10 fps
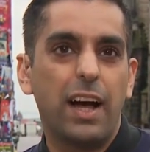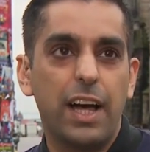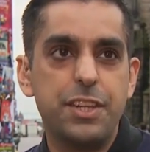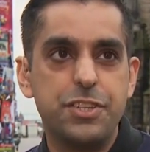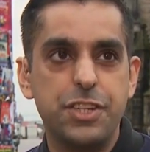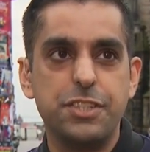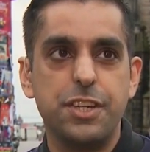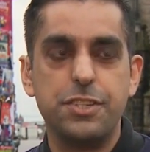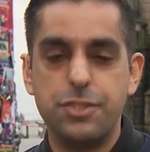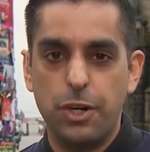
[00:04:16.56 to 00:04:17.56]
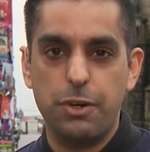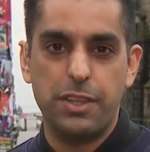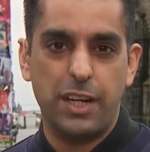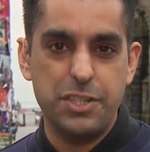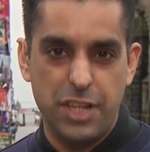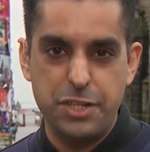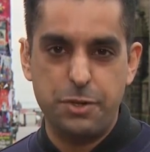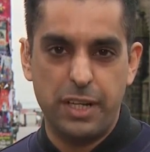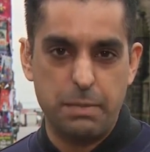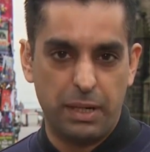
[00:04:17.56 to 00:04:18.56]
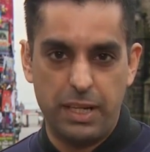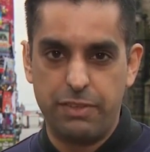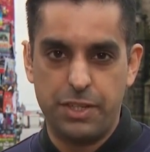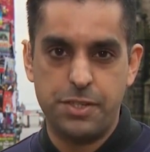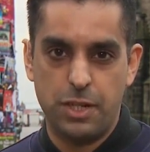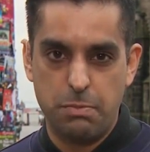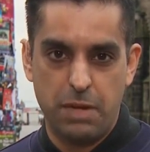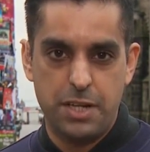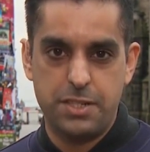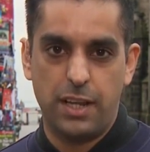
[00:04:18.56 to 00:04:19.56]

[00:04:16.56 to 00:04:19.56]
it's just a story that I genuinely believe in so much,